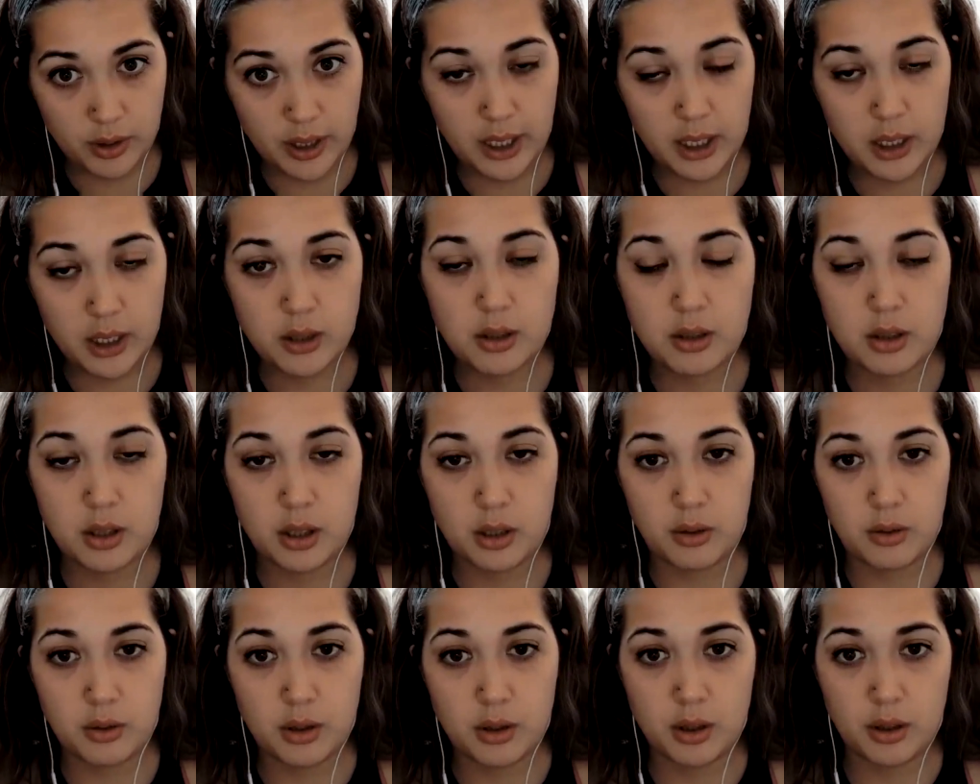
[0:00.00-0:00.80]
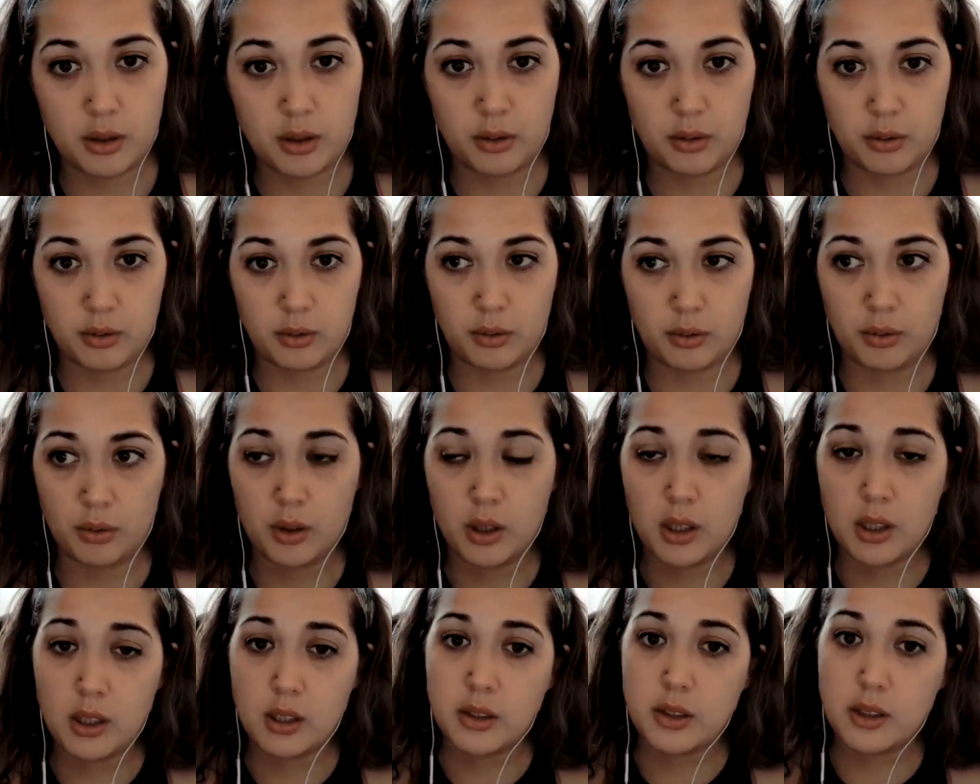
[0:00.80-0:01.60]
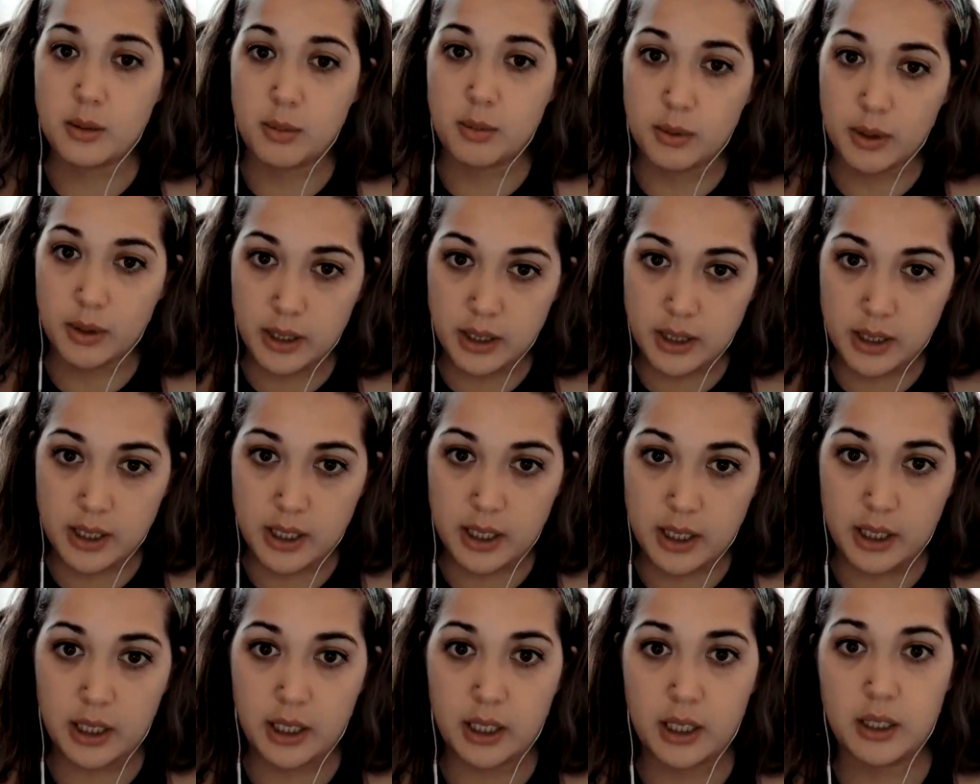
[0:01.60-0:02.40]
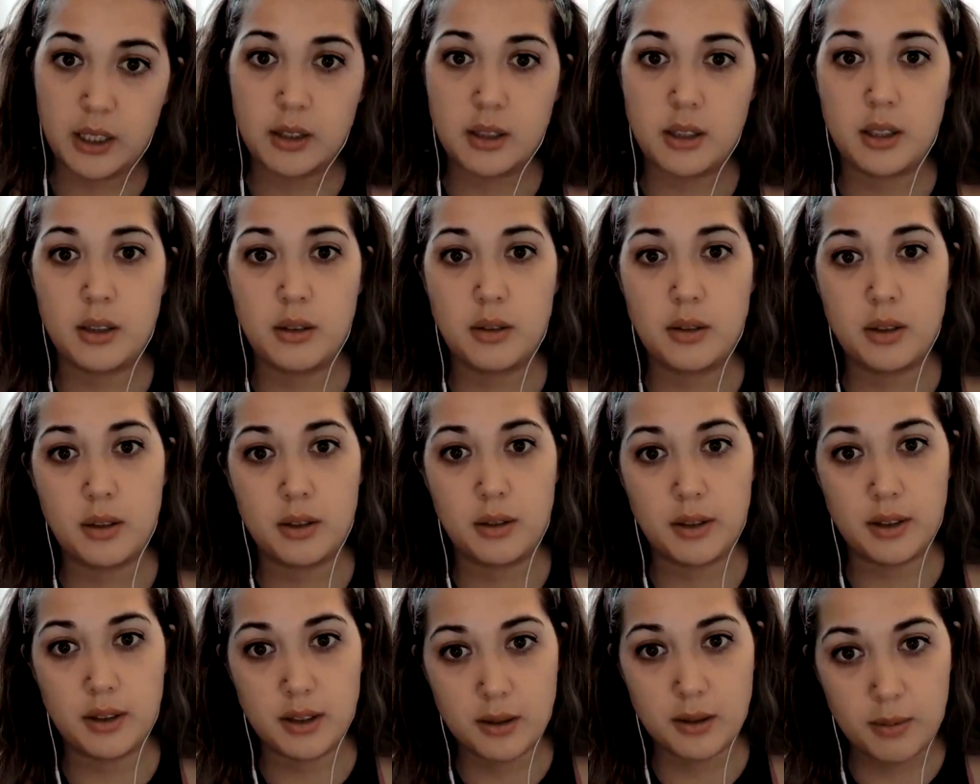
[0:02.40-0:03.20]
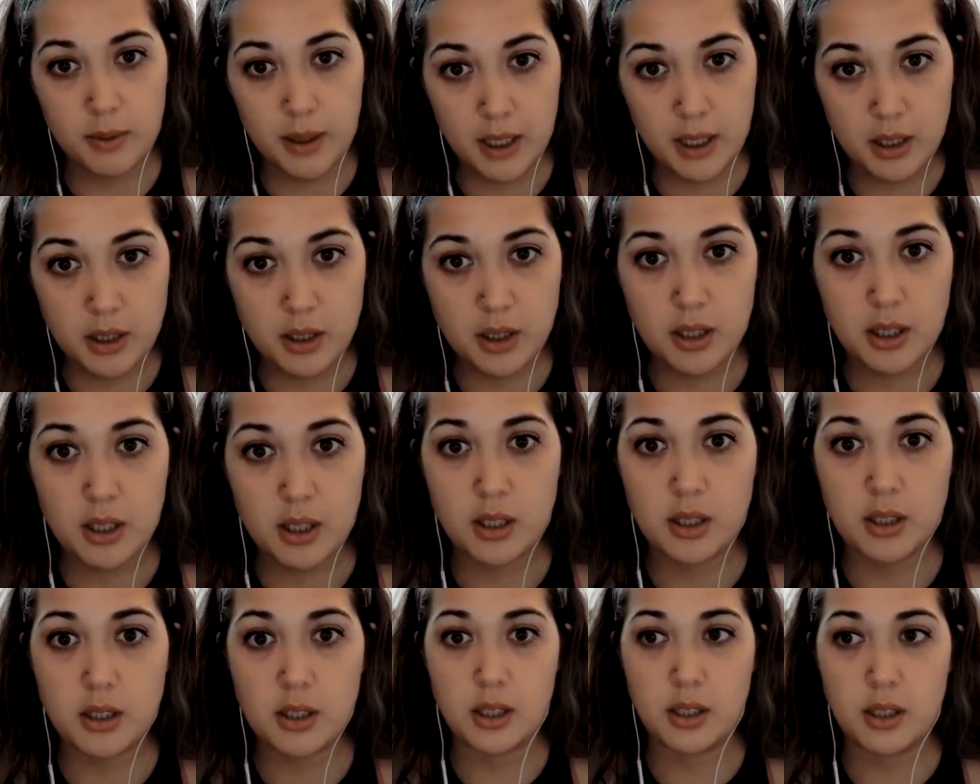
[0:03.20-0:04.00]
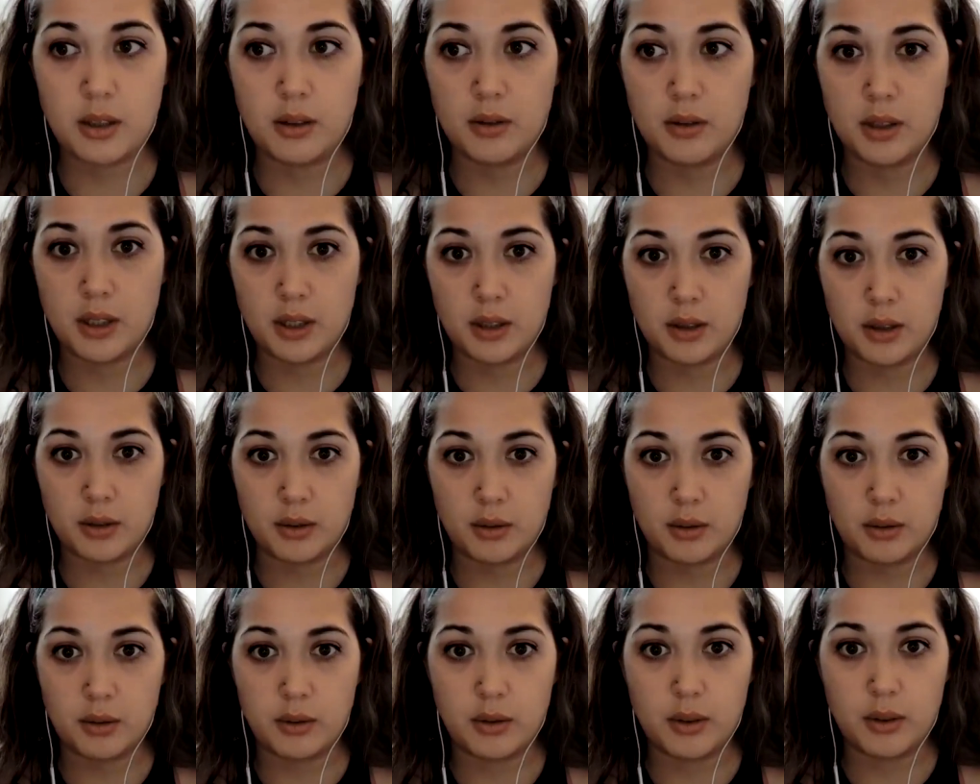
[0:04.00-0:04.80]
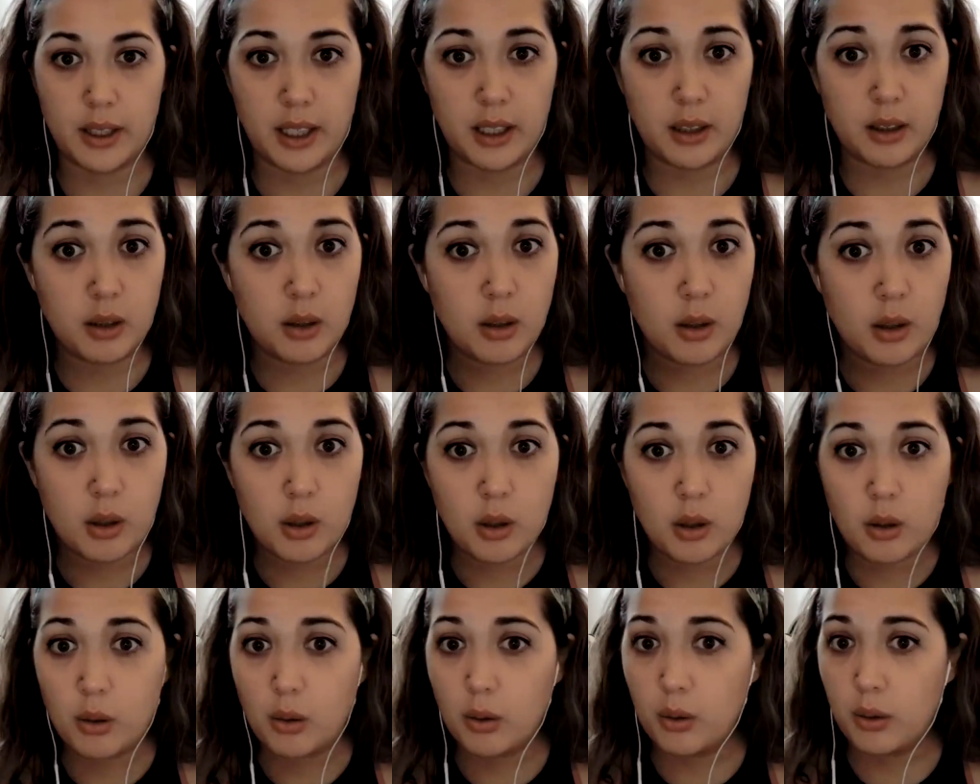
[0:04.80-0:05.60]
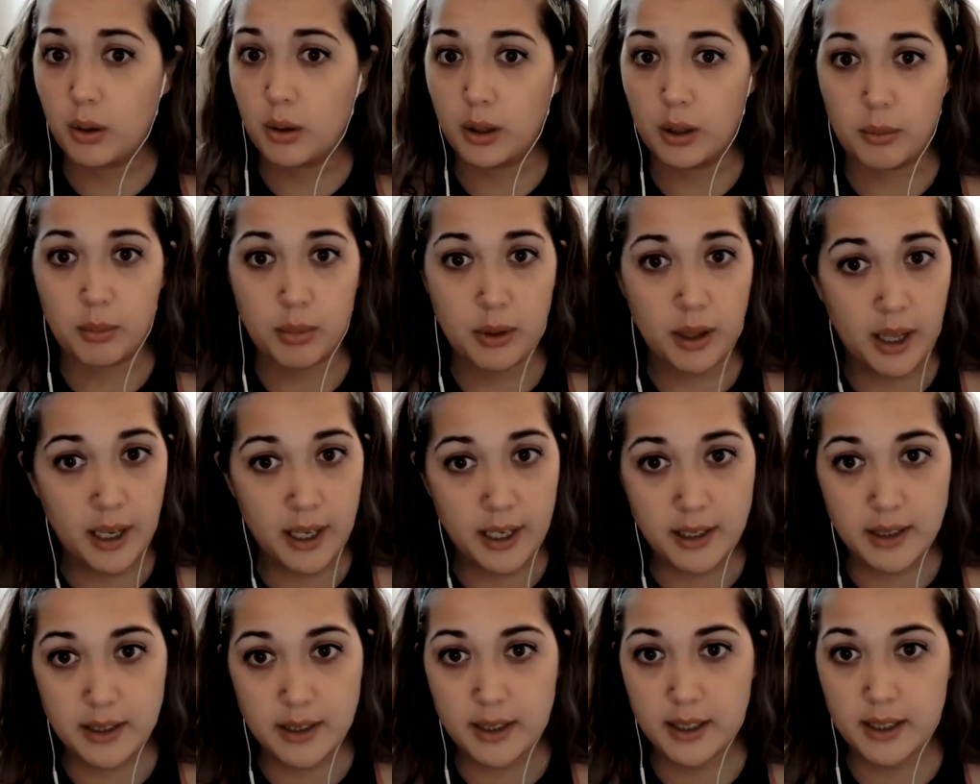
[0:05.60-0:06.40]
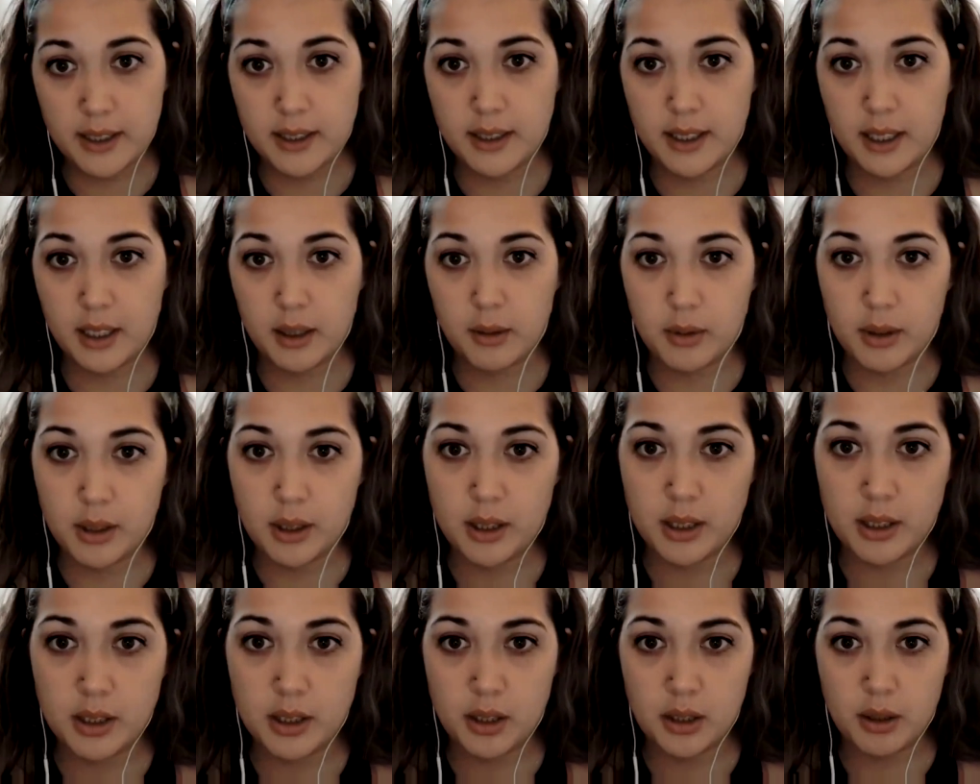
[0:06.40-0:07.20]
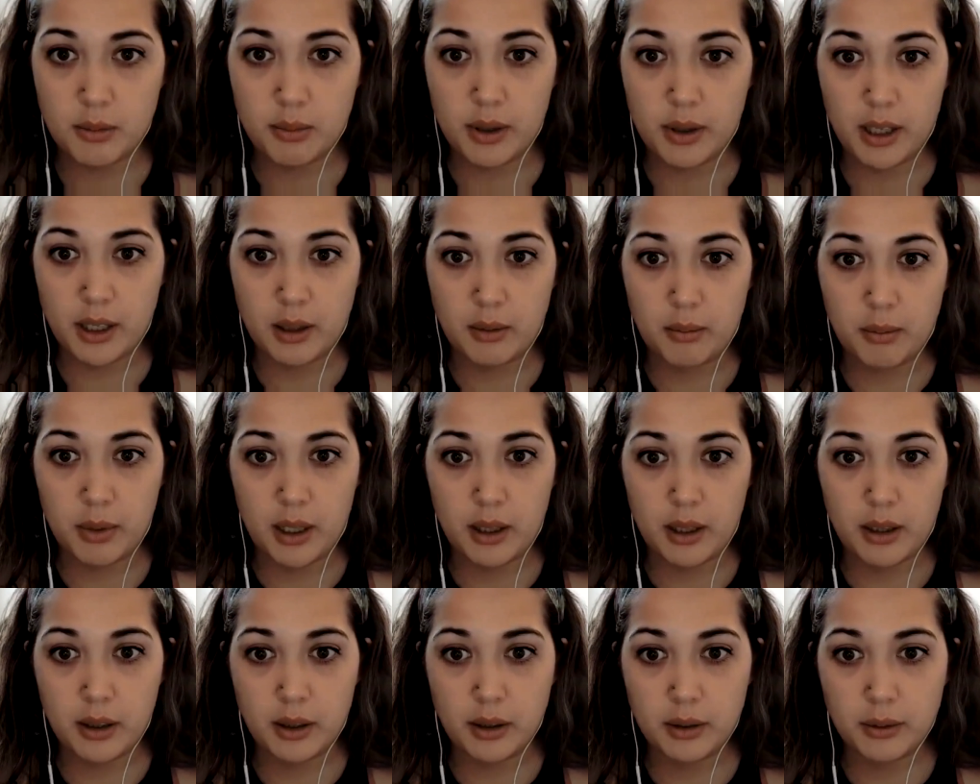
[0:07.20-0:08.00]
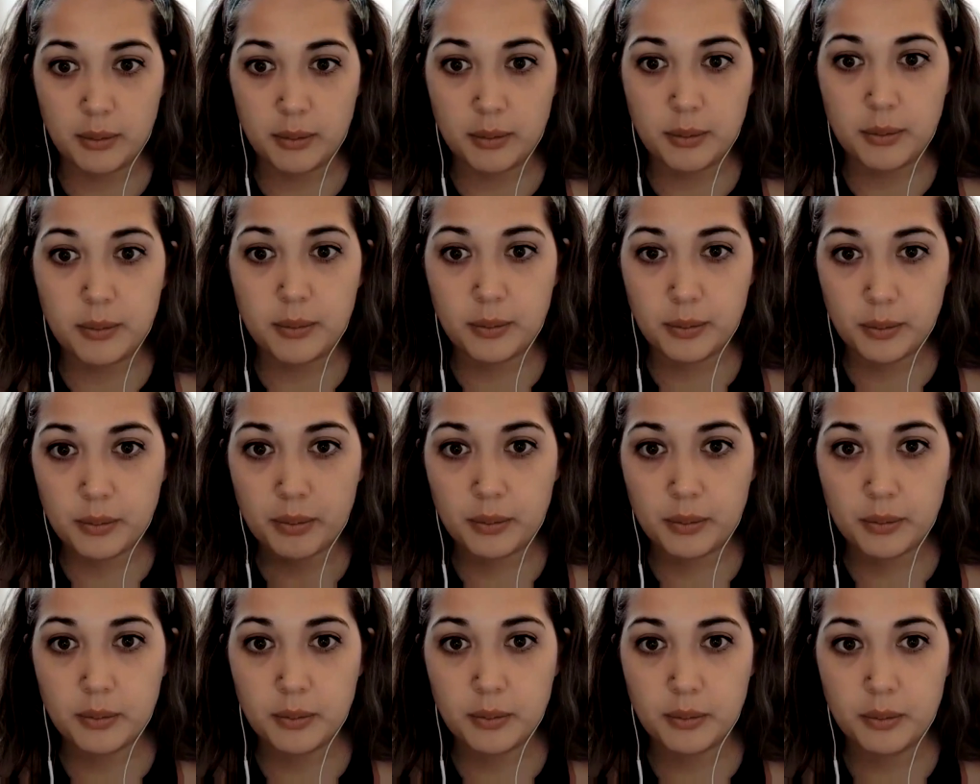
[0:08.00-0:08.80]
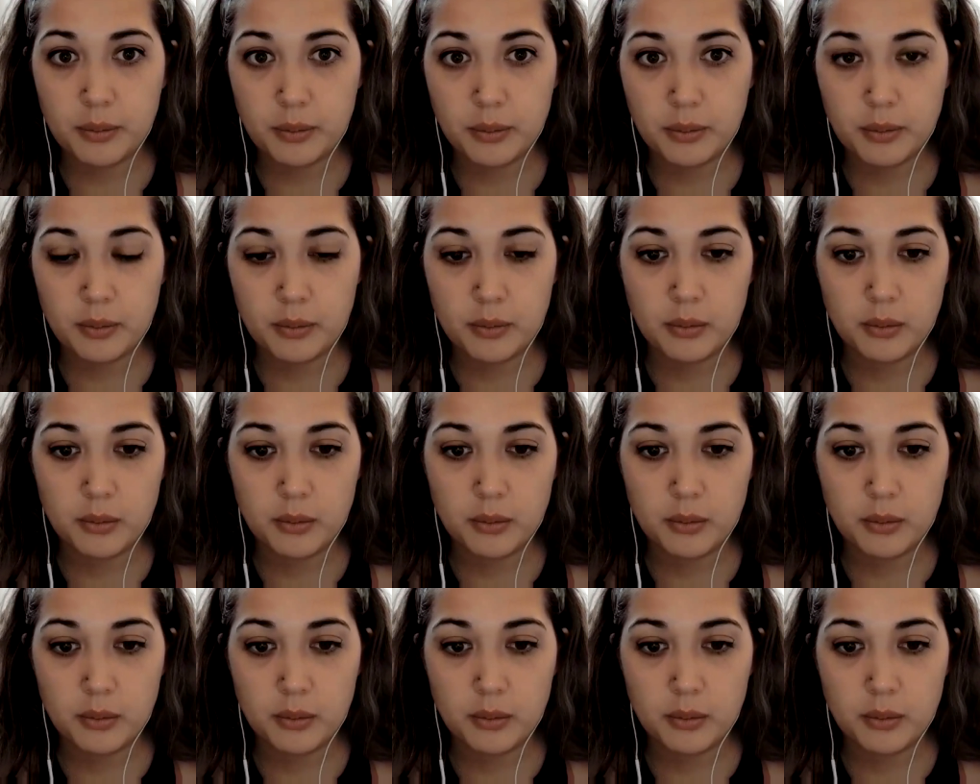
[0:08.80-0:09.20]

Like, do you do splinting? Do you do expansion? Do you do like oral appliances? Like, what is your bread and butter? Yeah, so the